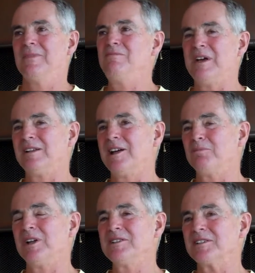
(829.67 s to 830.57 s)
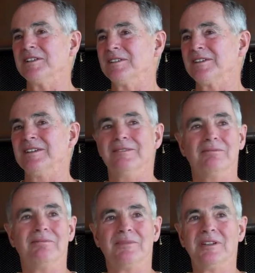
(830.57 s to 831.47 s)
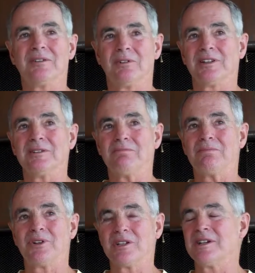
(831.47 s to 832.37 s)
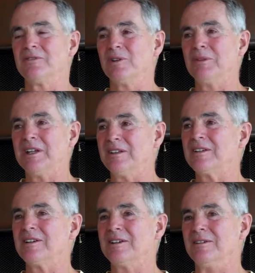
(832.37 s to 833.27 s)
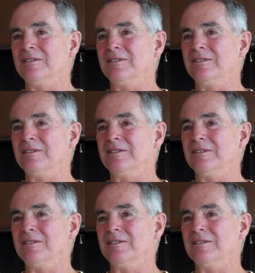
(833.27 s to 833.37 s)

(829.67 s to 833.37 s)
I've been a lot of places, and this is really pretty tough to beat. So,